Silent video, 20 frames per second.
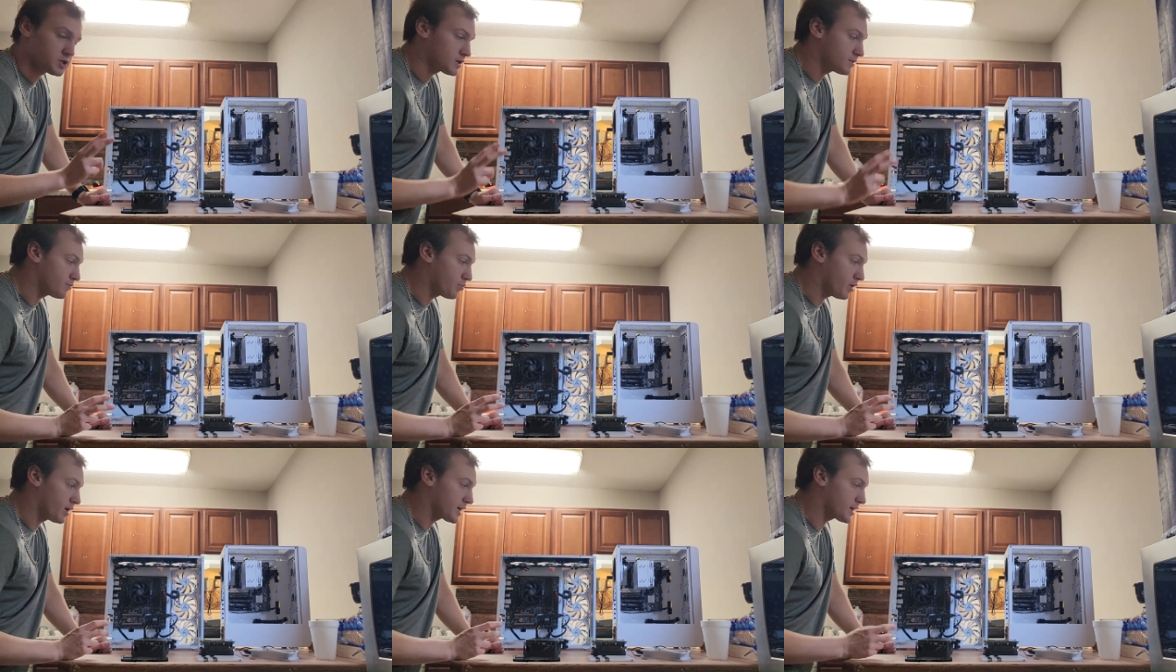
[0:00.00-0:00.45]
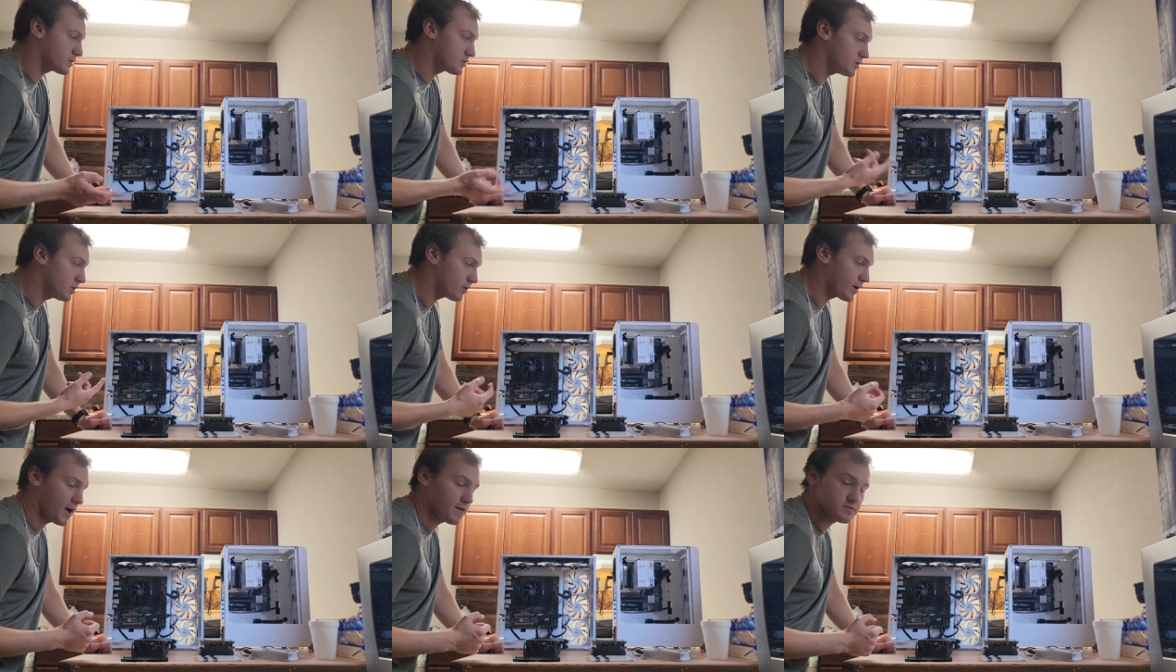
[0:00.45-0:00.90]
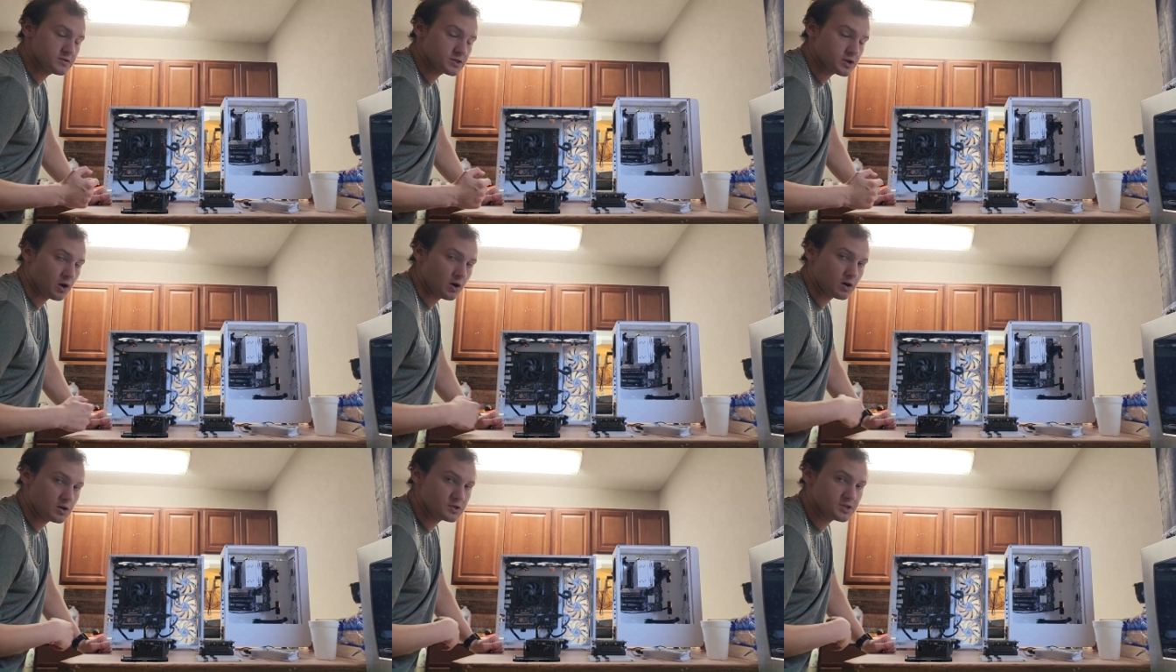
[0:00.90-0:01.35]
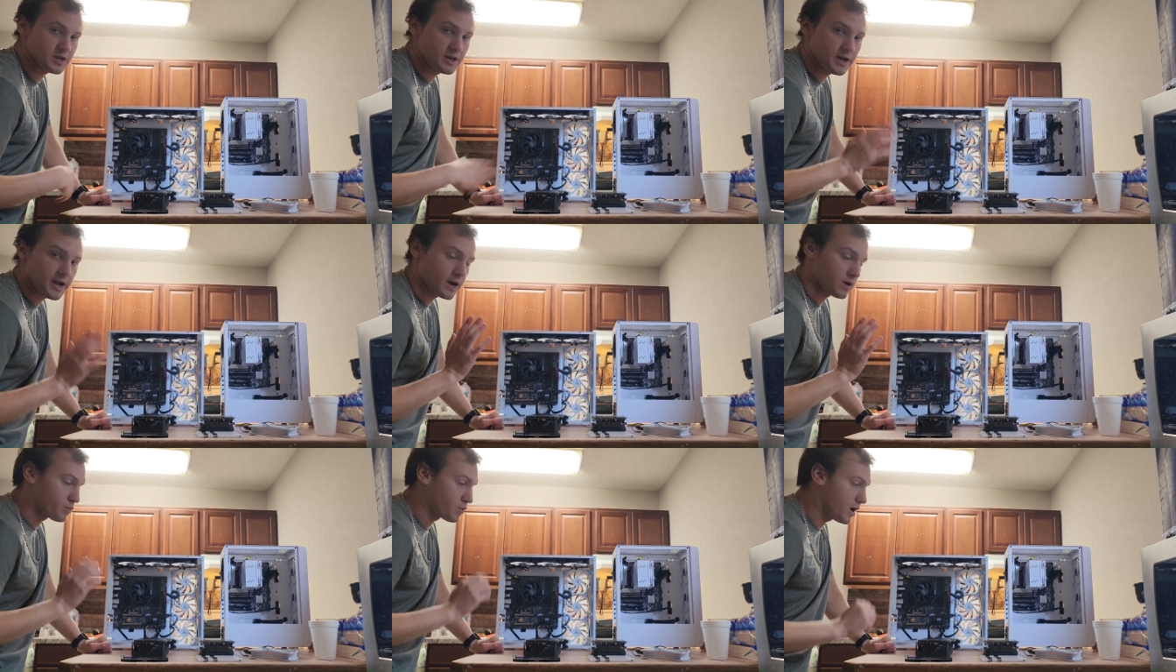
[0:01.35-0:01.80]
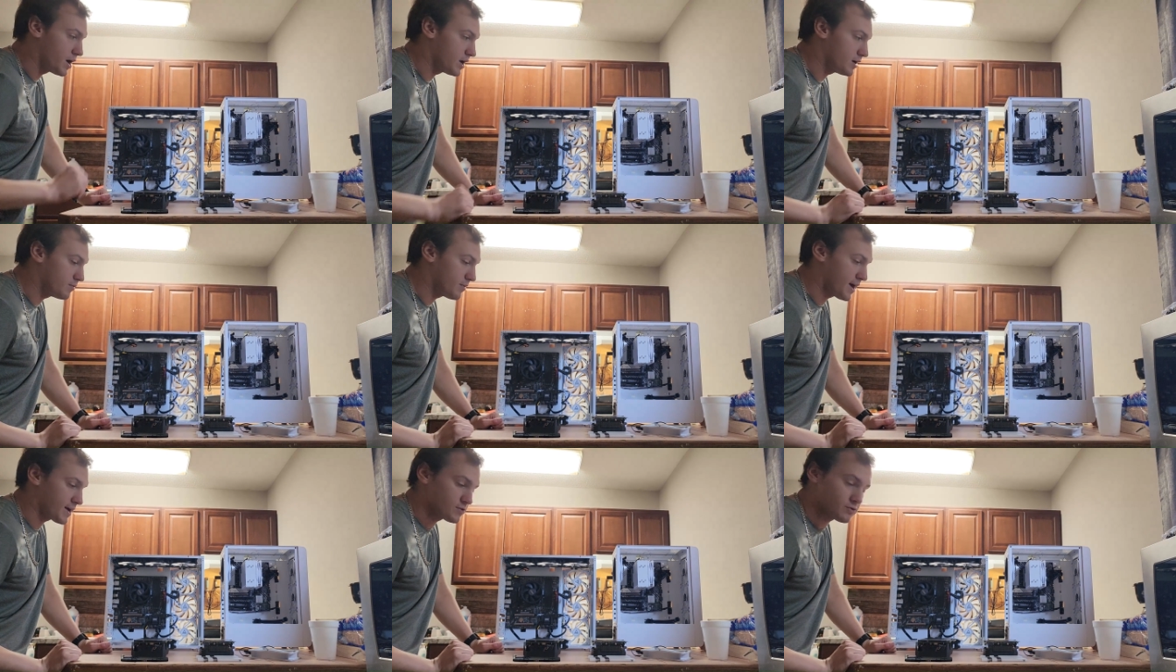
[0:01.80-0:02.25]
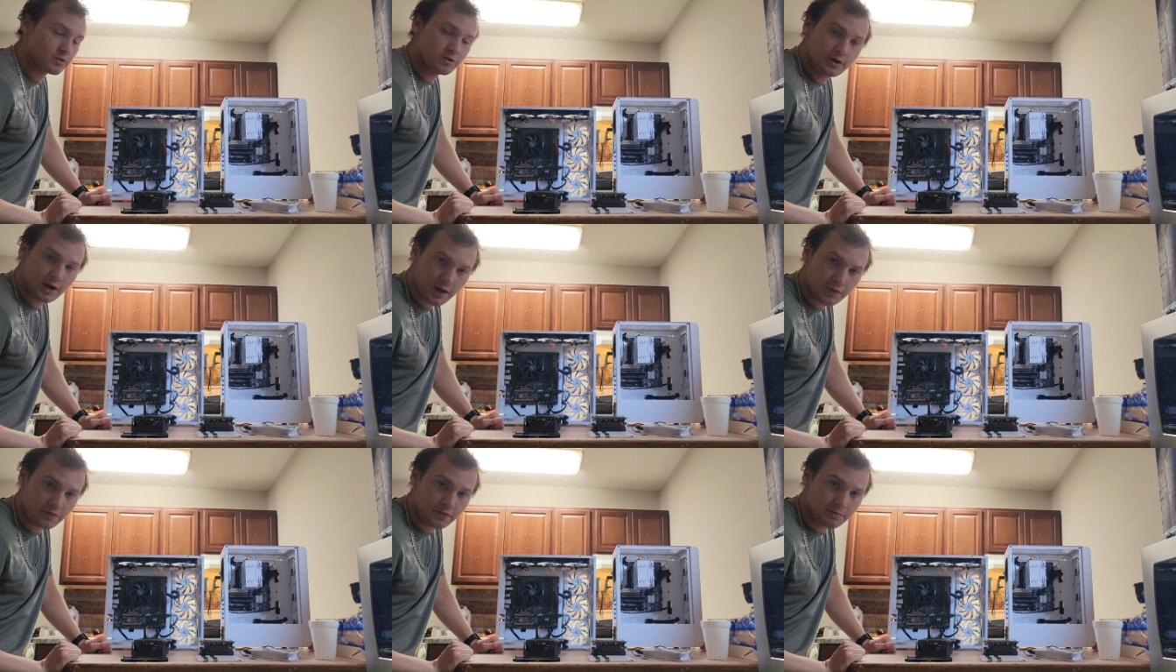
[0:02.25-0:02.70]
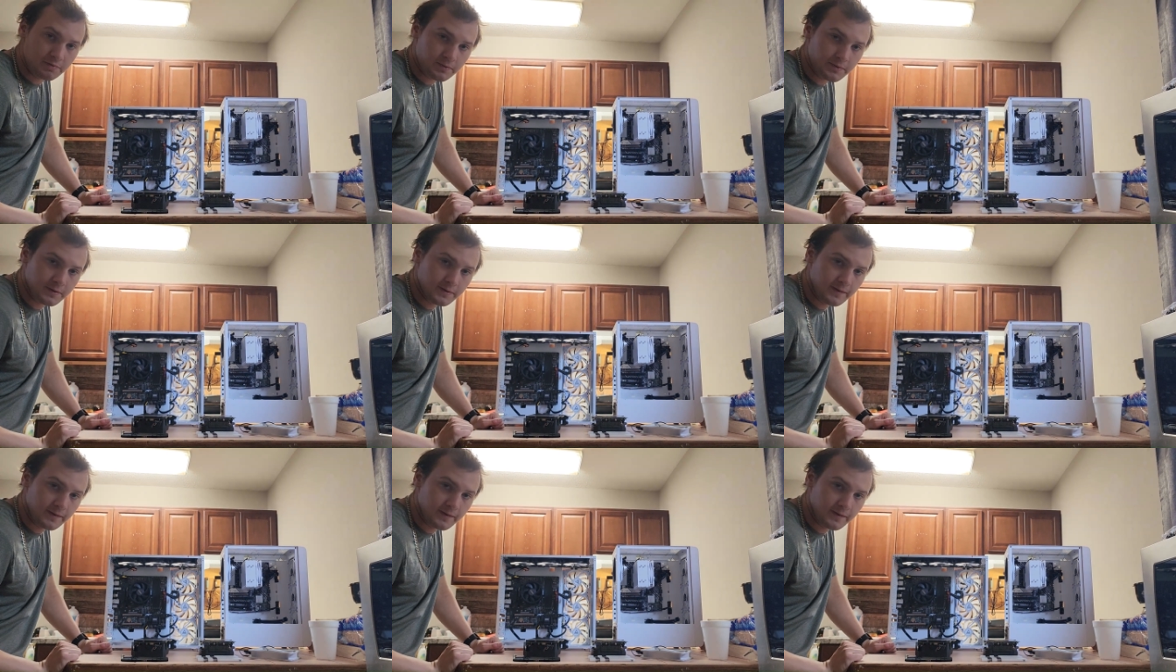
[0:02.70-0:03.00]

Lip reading: You can plug in 2 graphics cards and run them like they're nothing.